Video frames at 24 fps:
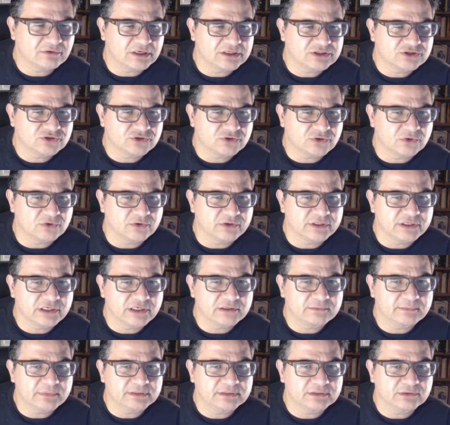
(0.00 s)
quite strong
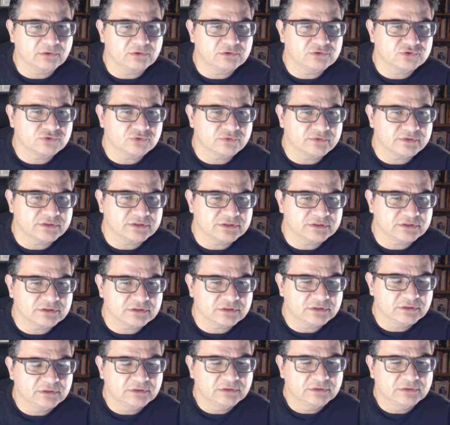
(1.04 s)
here, but also this is
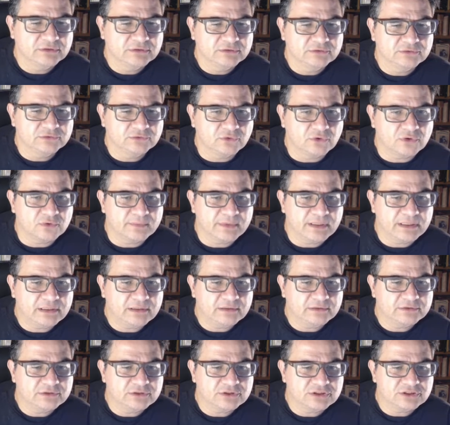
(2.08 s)
normal.
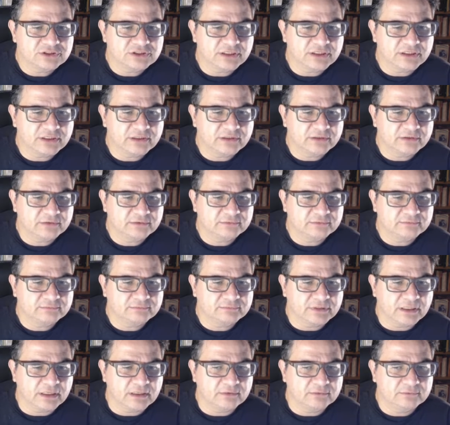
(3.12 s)
Check, and
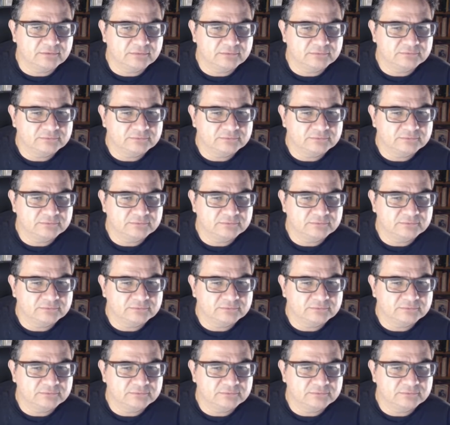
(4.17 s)
now.